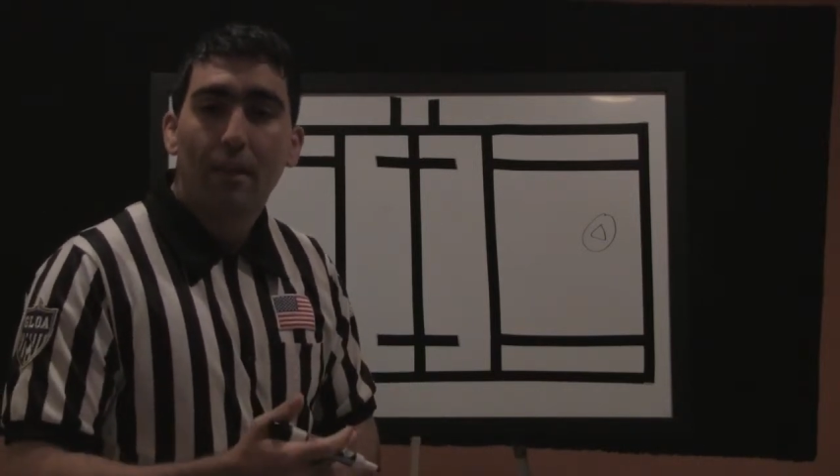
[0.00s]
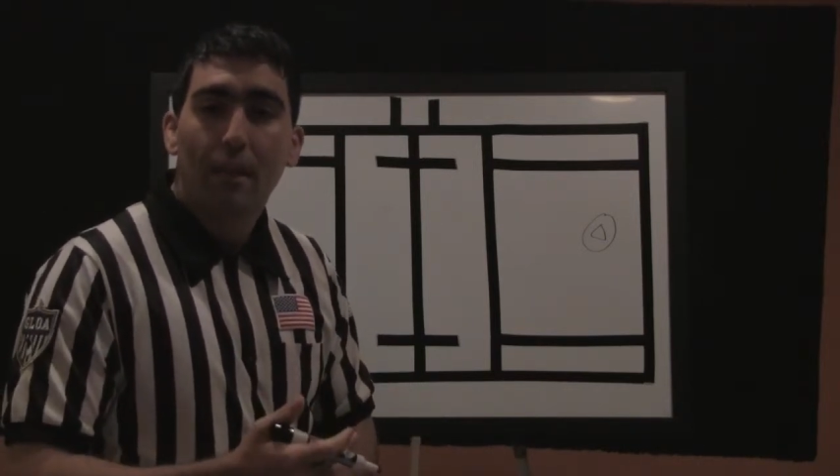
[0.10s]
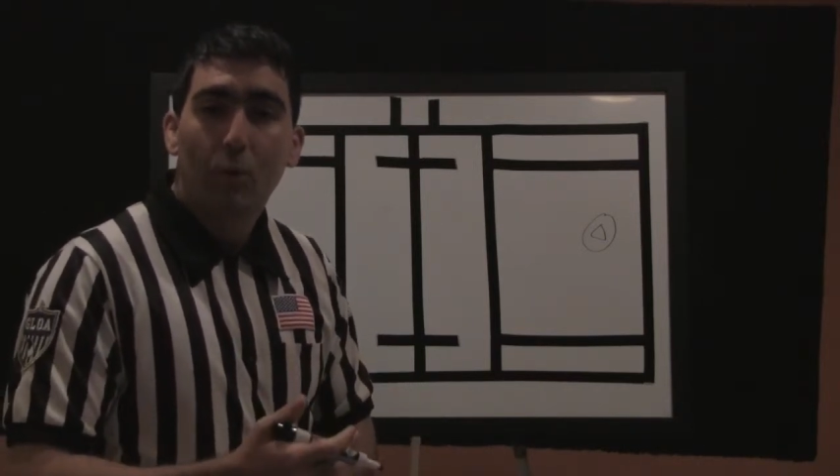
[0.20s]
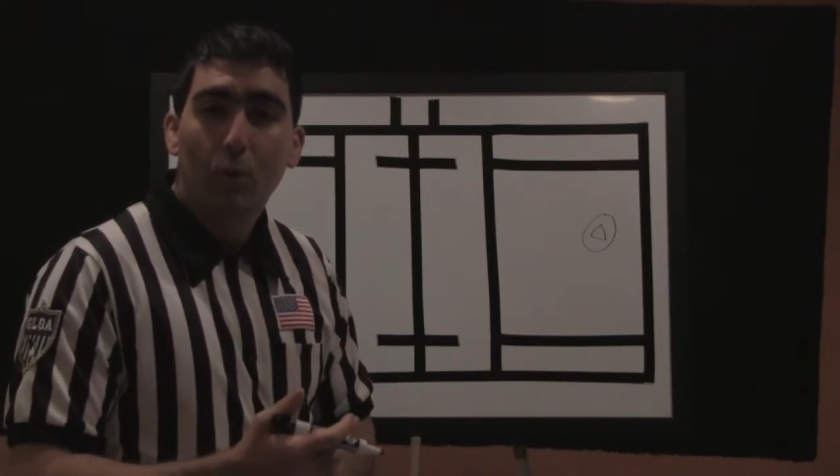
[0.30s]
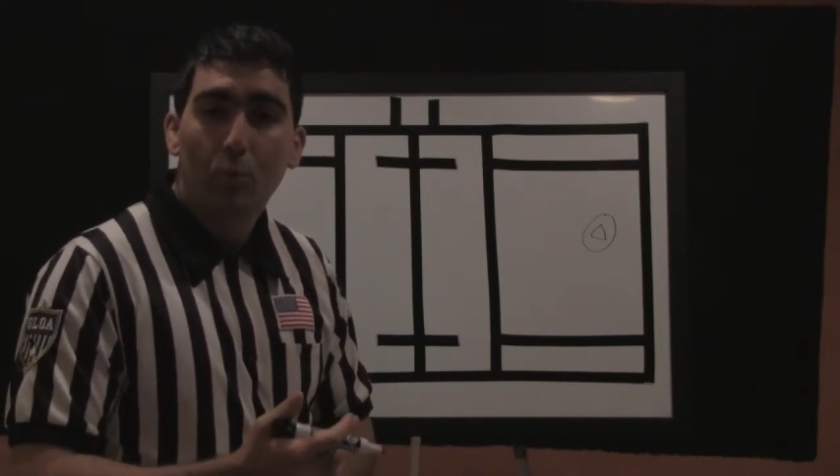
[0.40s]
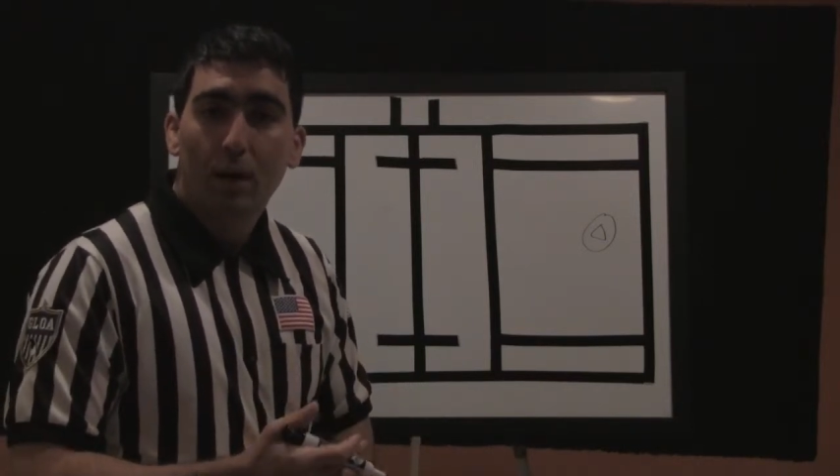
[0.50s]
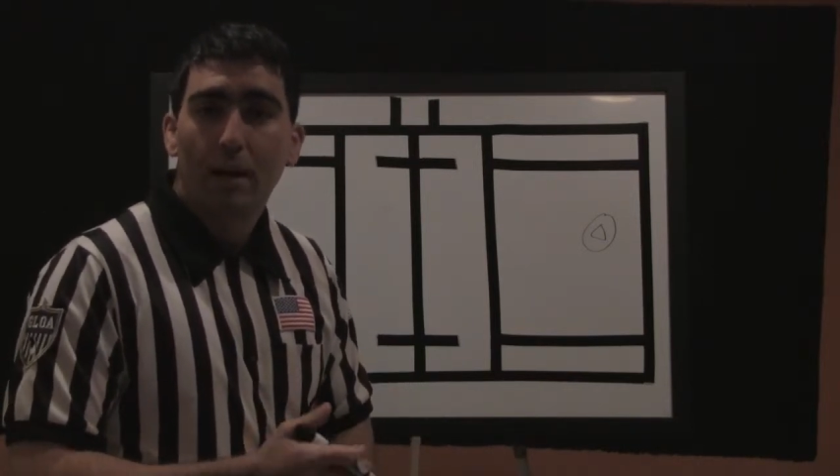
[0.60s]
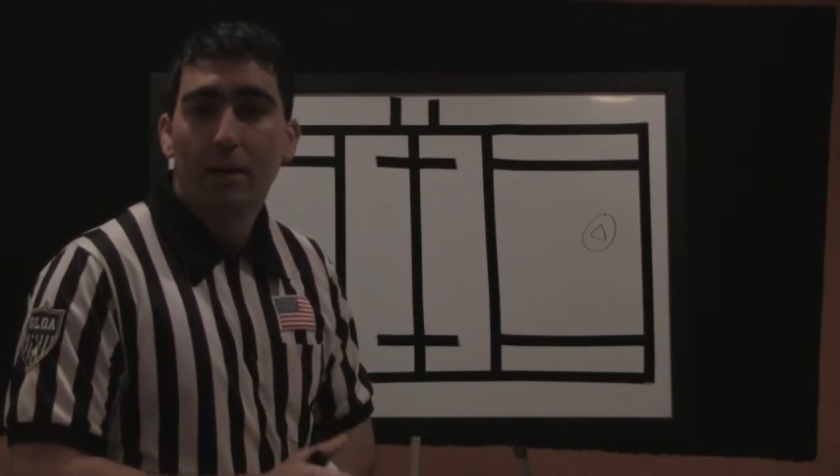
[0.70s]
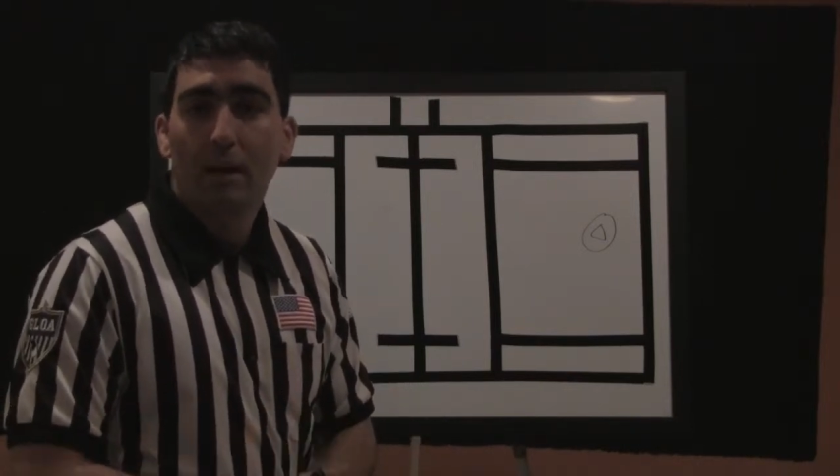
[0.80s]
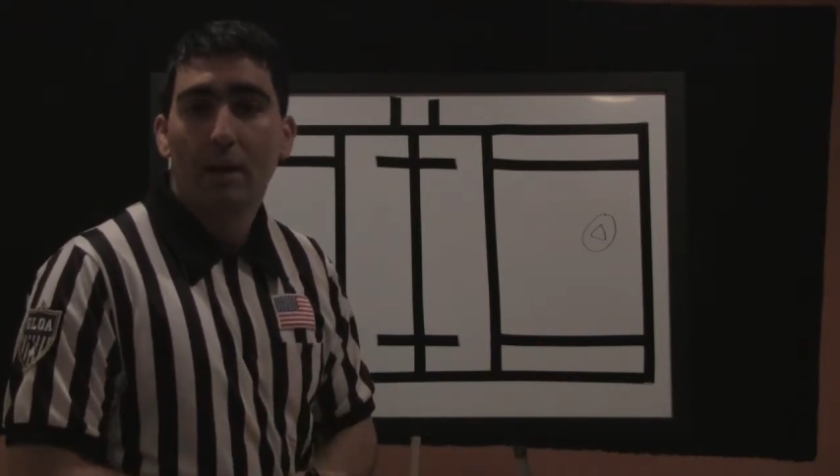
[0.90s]
that we
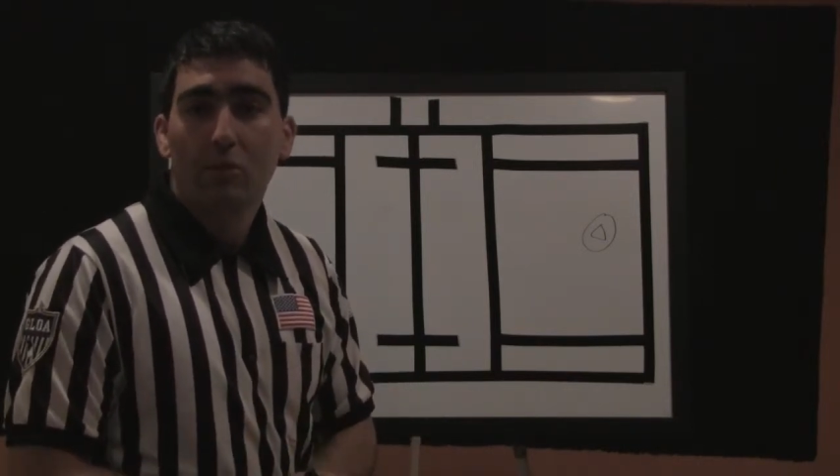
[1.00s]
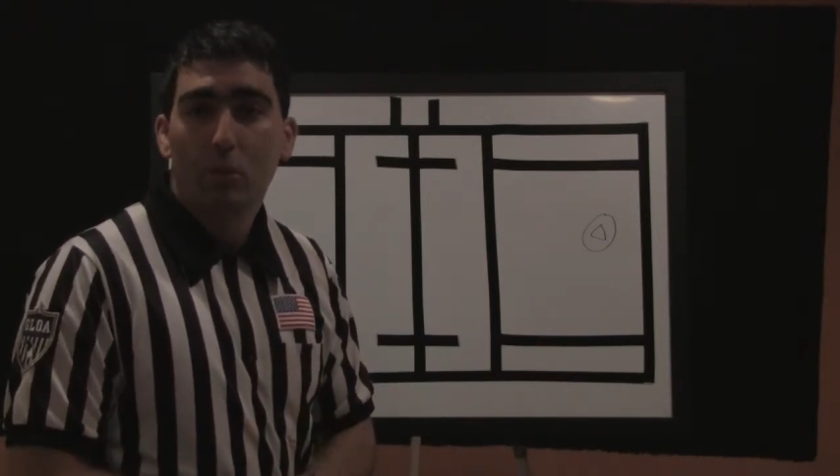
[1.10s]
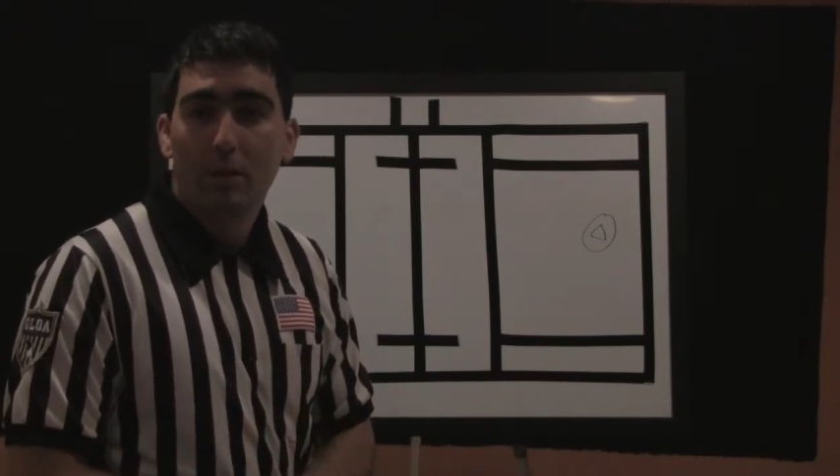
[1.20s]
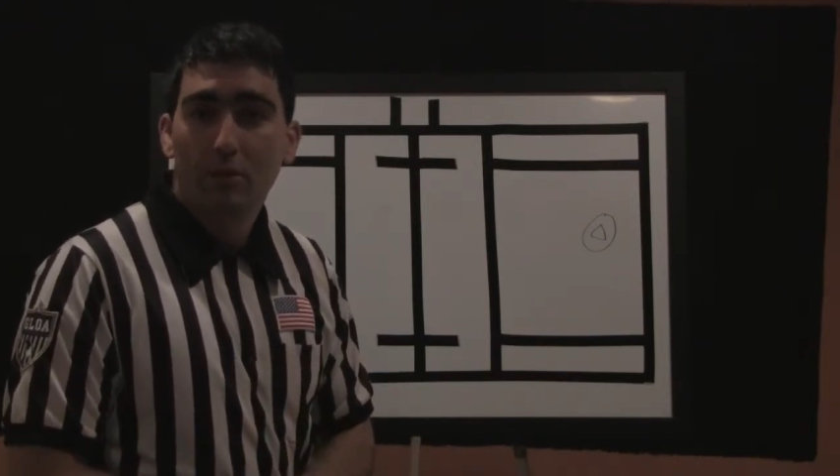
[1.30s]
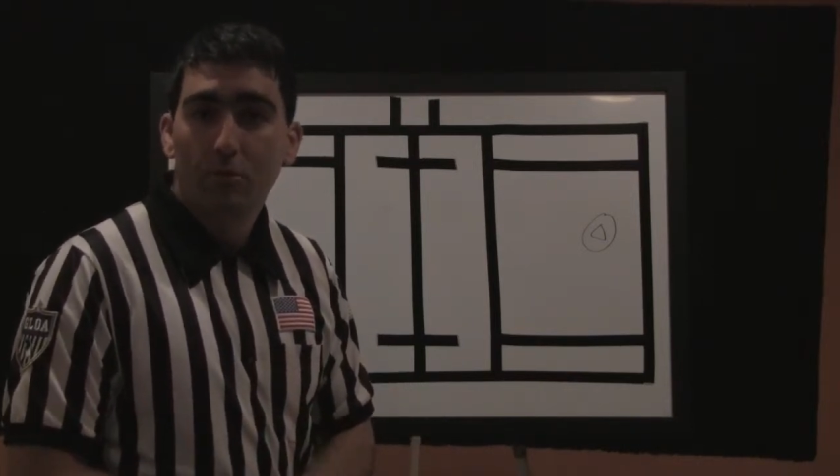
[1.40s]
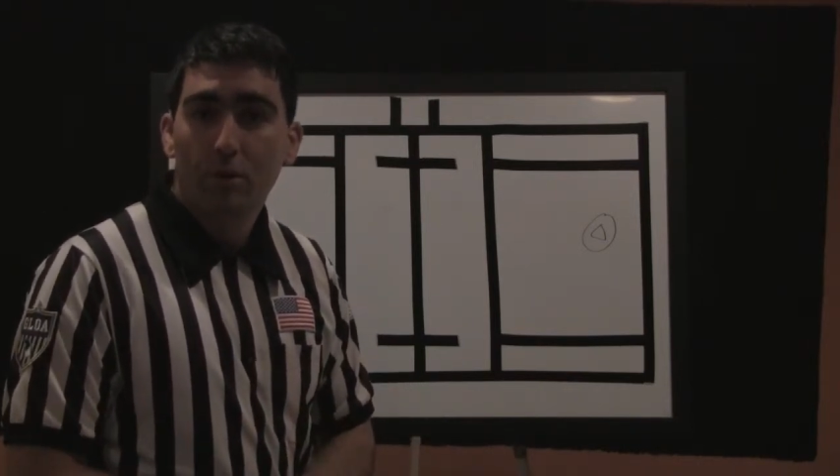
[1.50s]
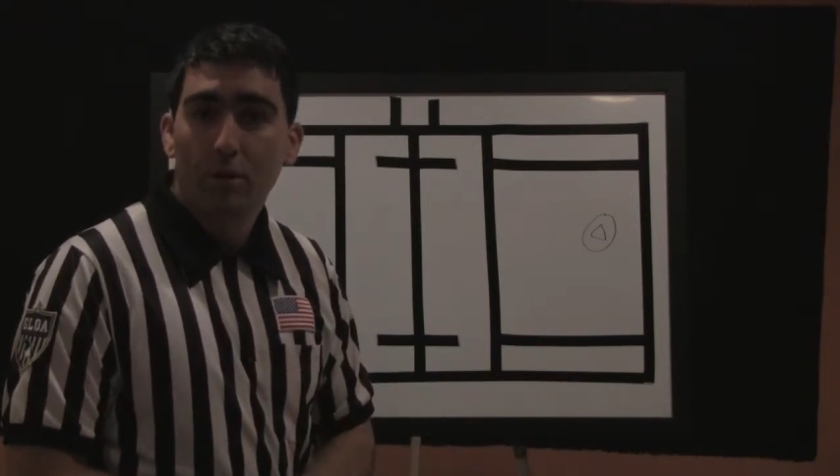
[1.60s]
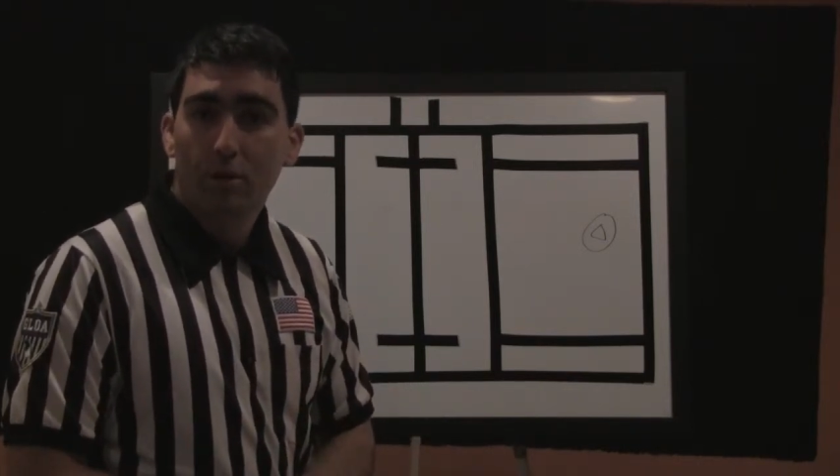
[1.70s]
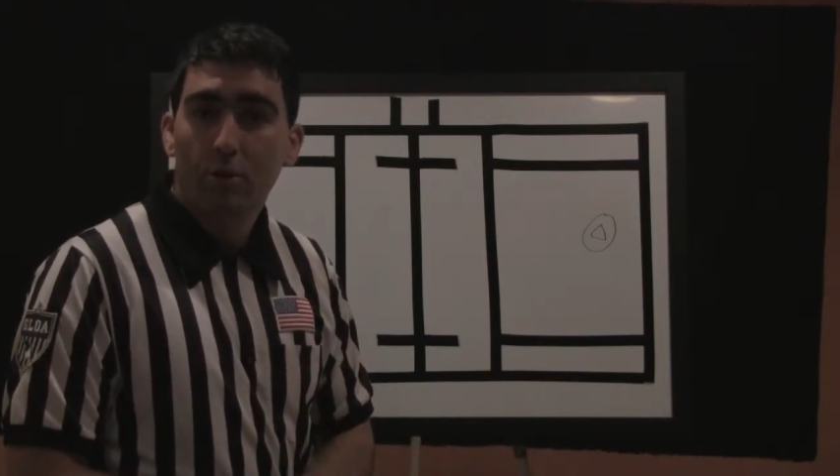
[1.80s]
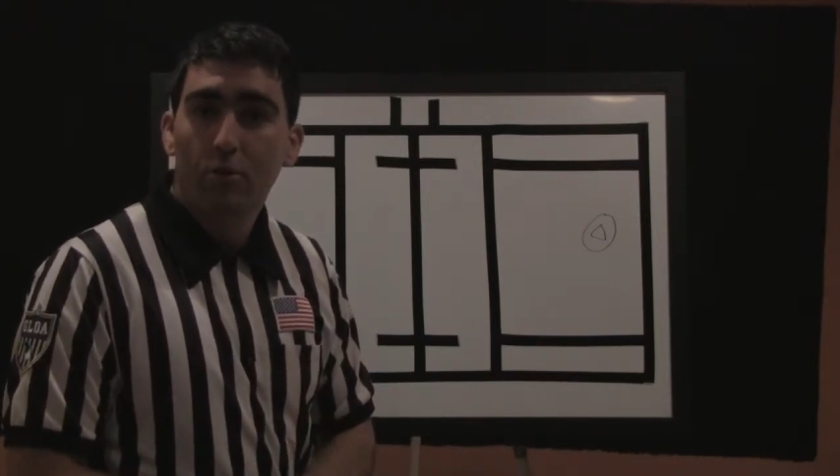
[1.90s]
recognize when an injury
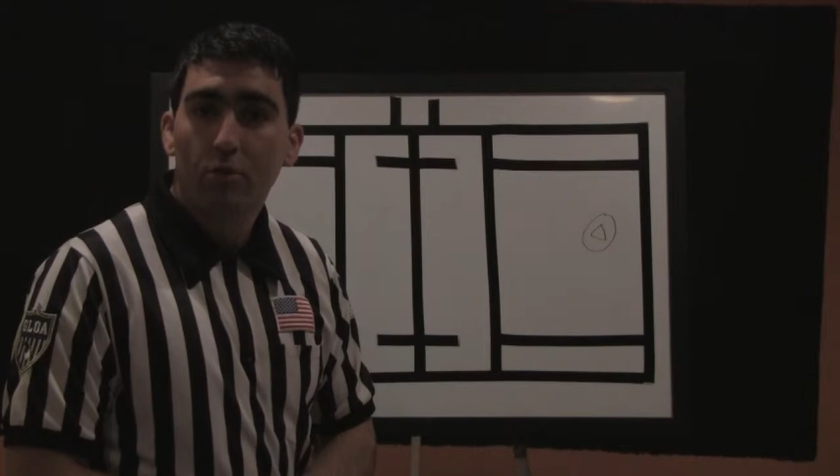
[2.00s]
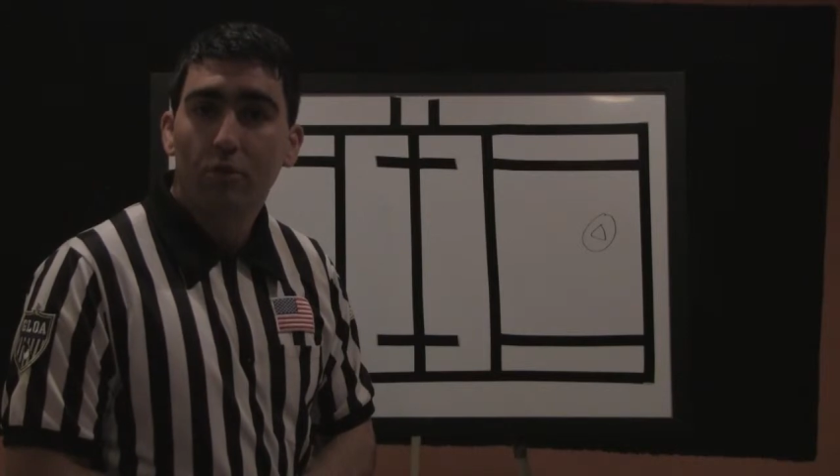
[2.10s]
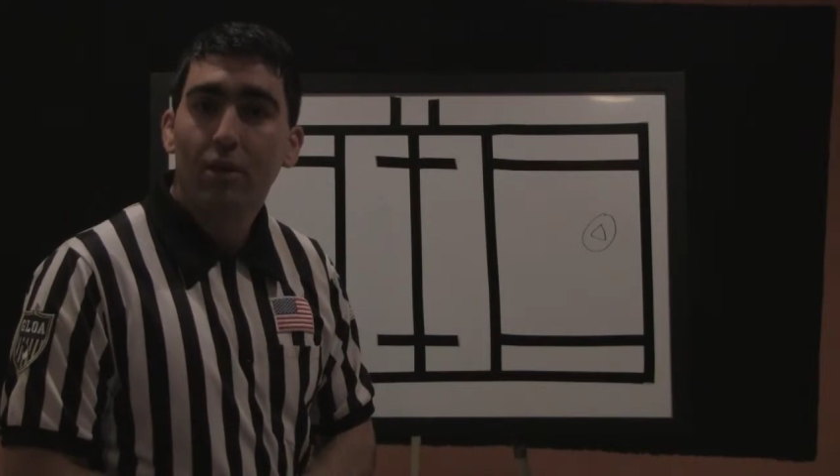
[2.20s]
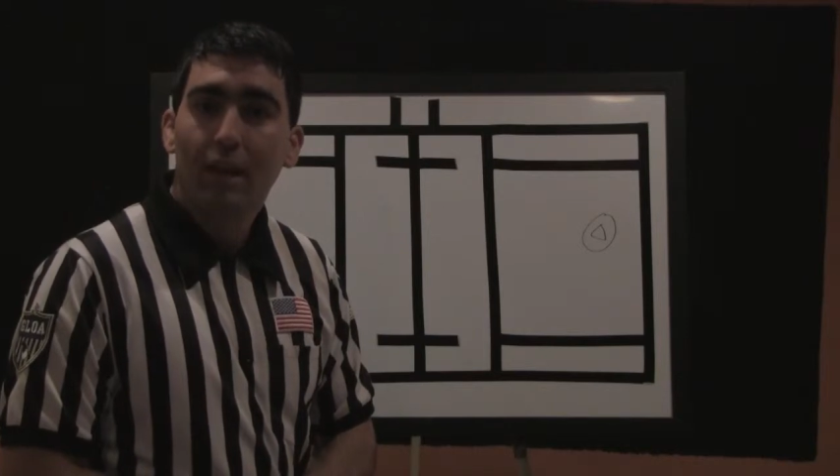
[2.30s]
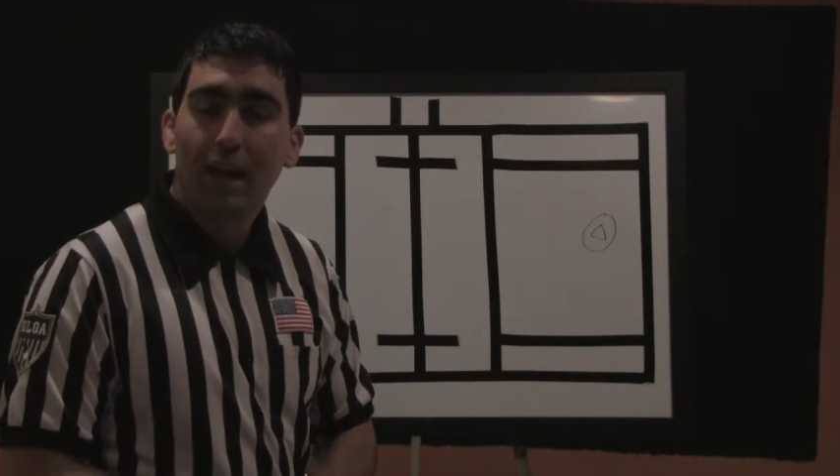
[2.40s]
occurs